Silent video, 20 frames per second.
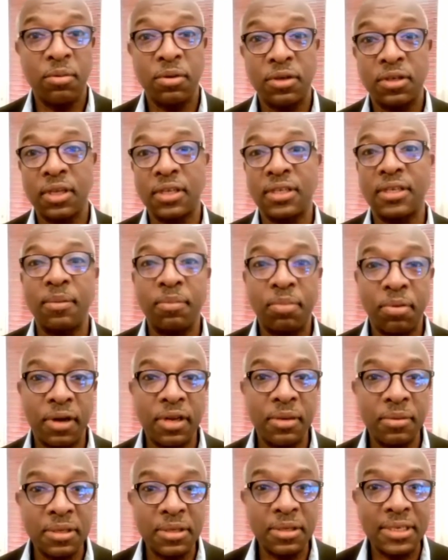was at some
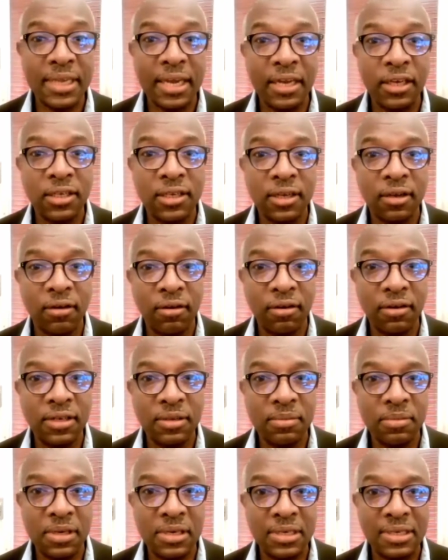point state security
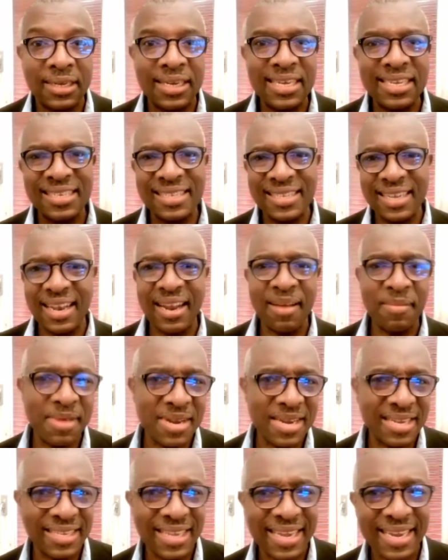minister. He's still a
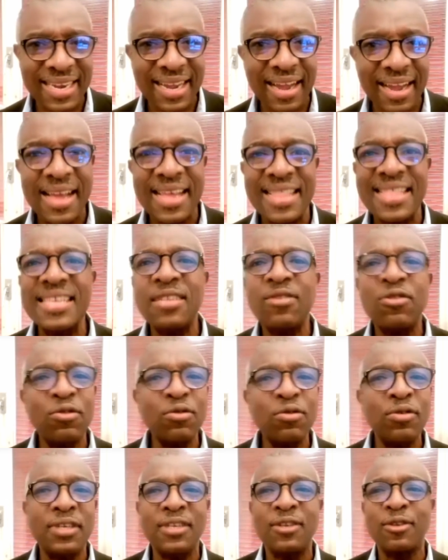minister. That
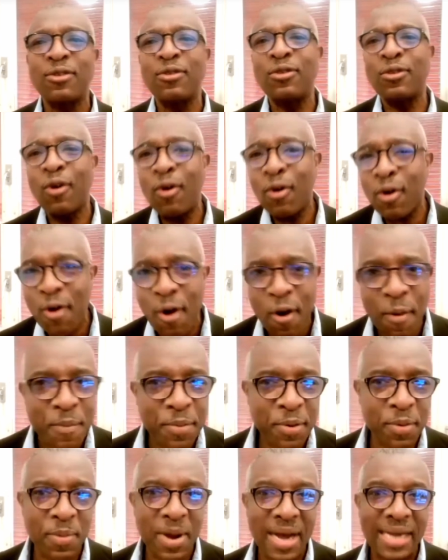dude is so
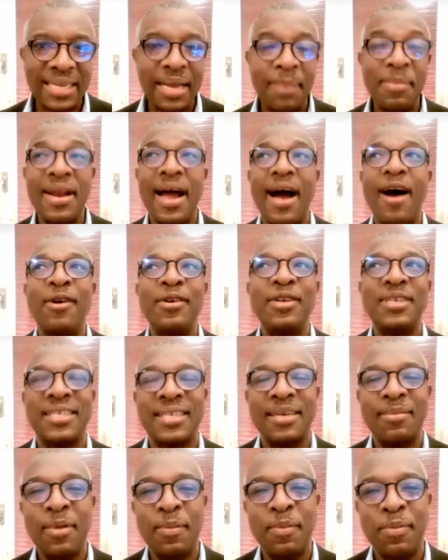compromised. I mean, how does
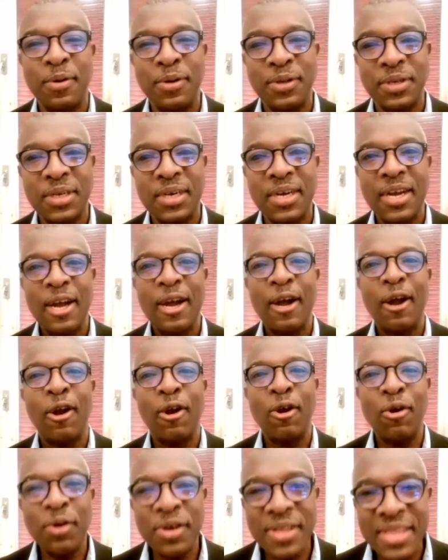Ramaphosa
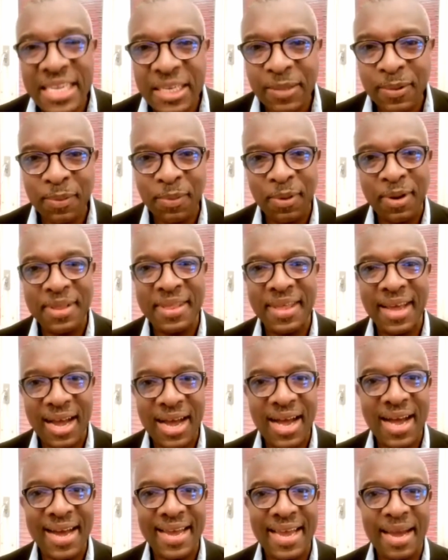look these people in the
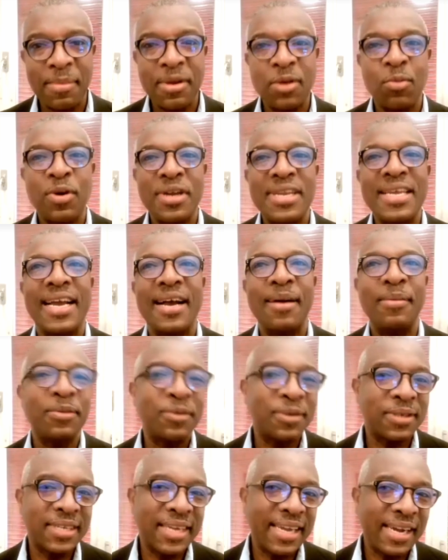eye? I mean, when he comes
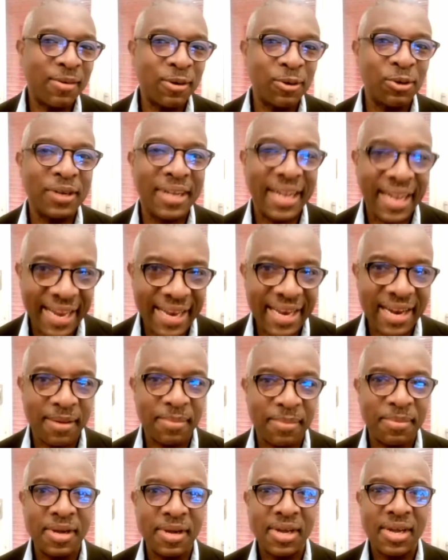to say, I want to clean
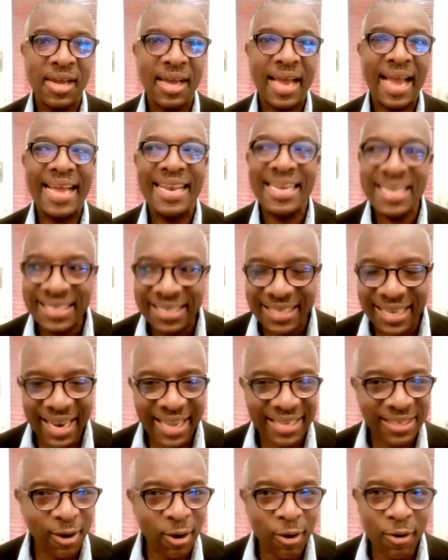up, and he still
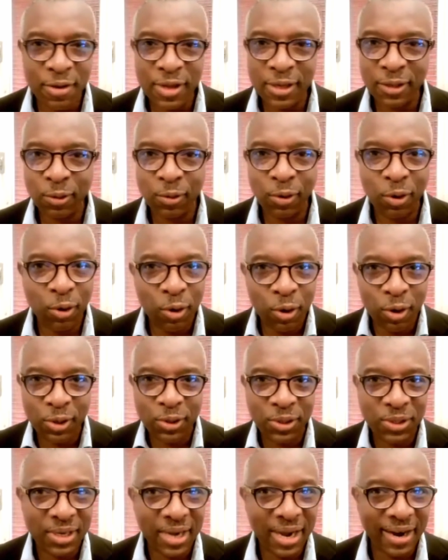has all these
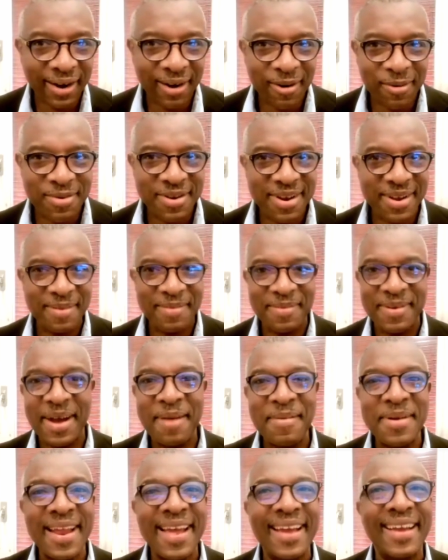crooks around him. I
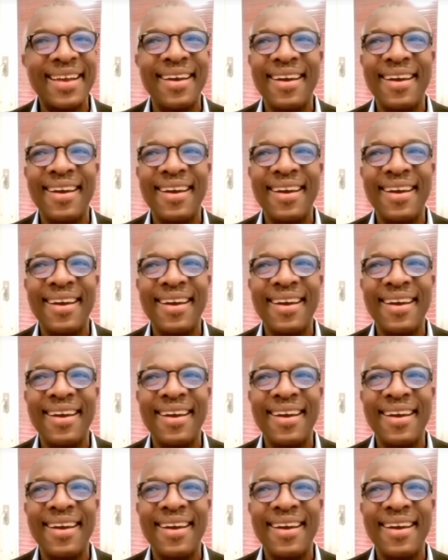mean, like,